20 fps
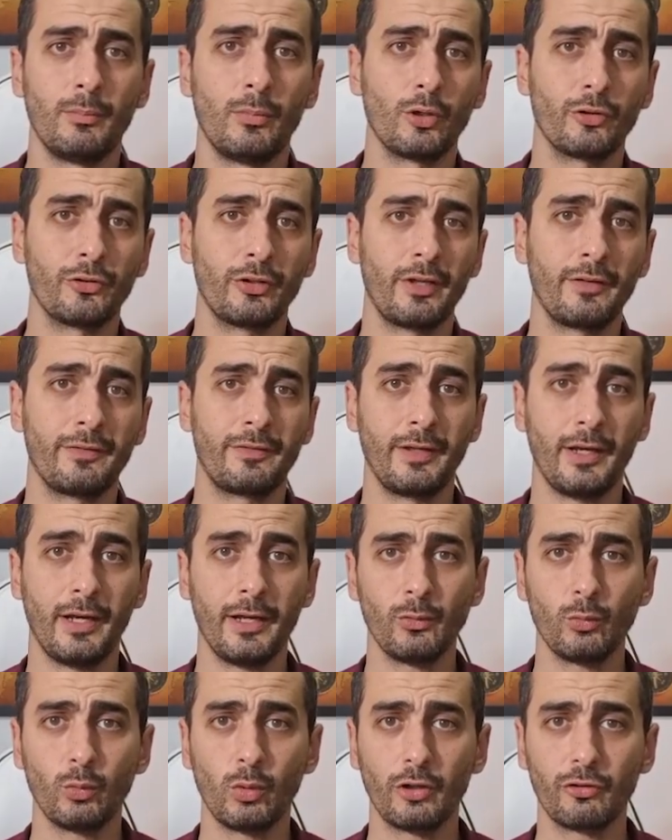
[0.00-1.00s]
More than
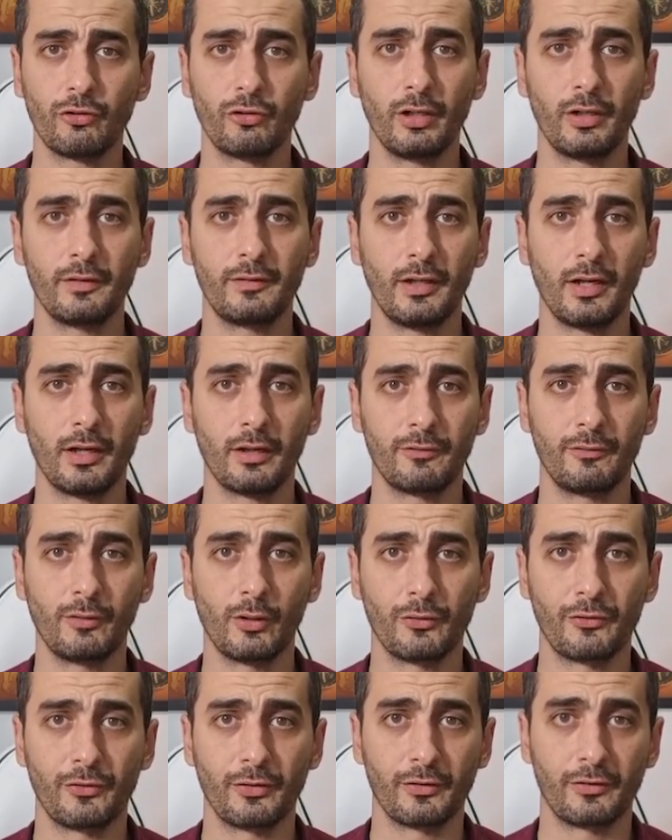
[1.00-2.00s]
10 Russian attacks
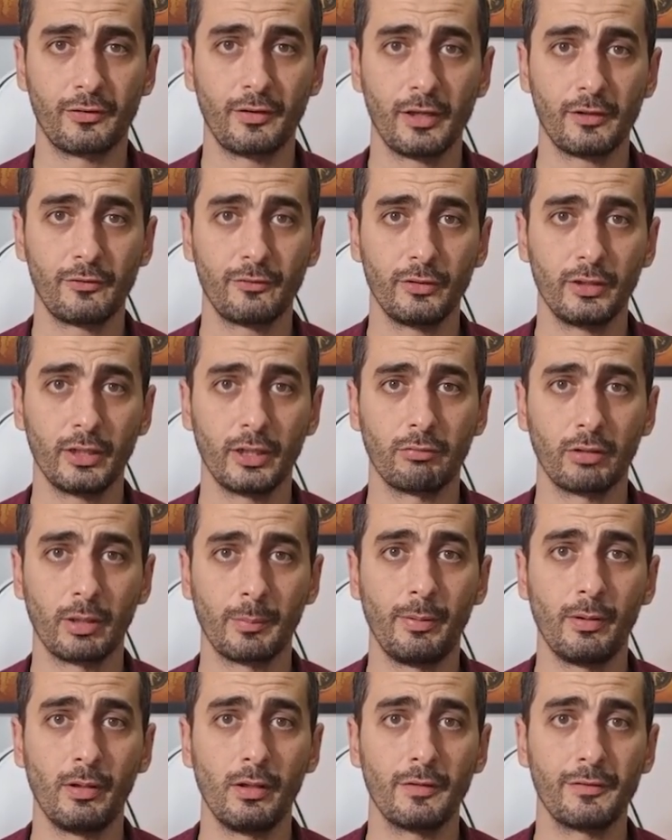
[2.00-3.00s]
were successfully
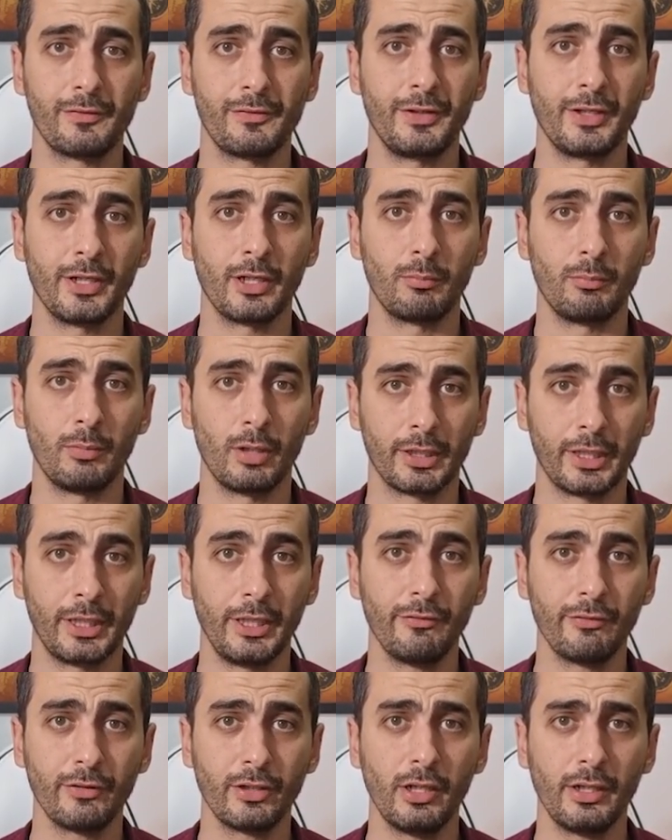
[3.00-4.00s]
repulsed near
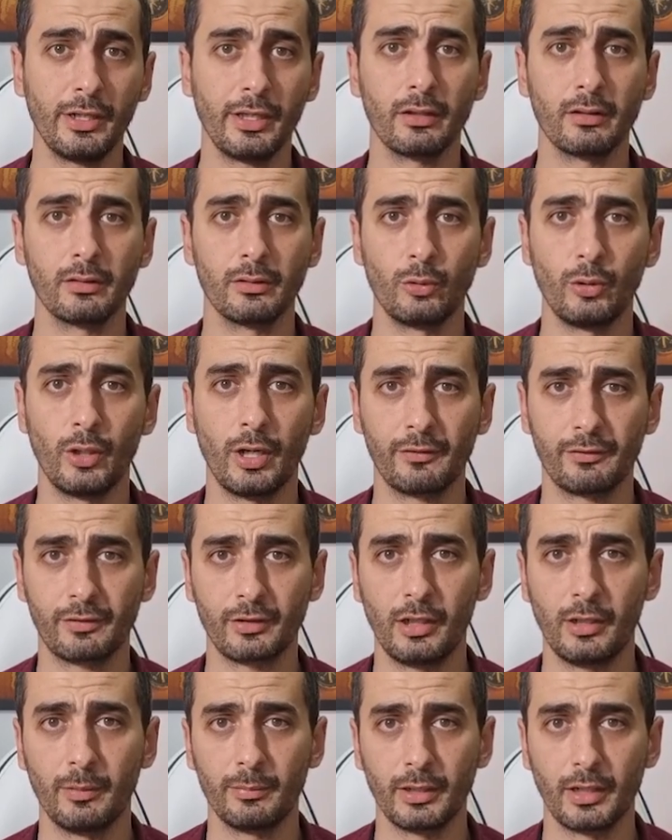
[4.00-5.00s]
Makivka in
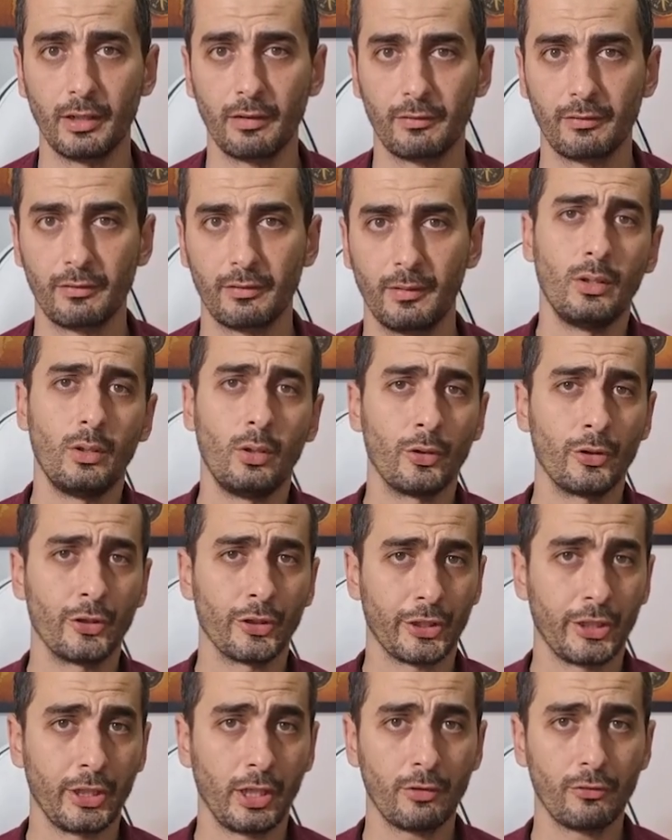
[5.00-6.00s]
Luhansk Oblast. On
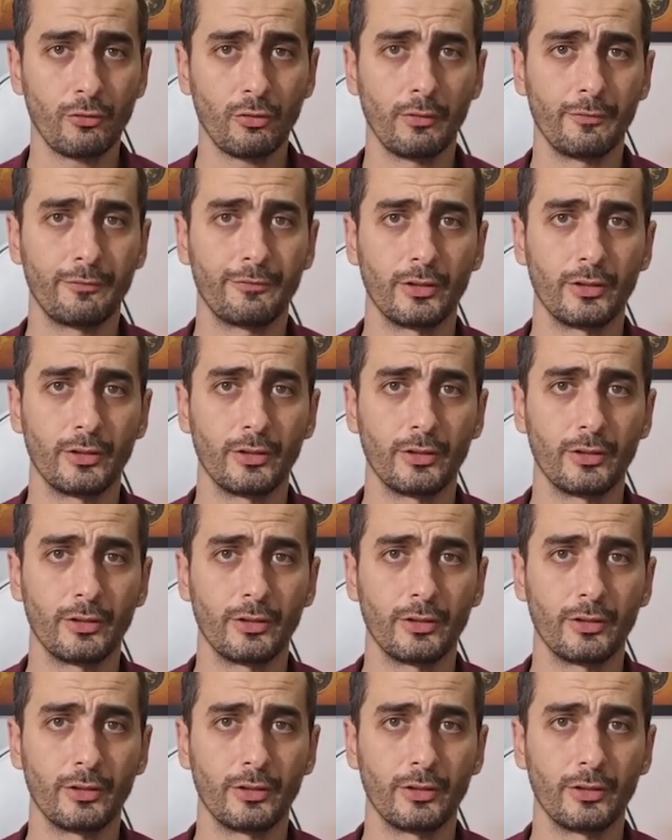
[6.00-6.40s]
the Kherson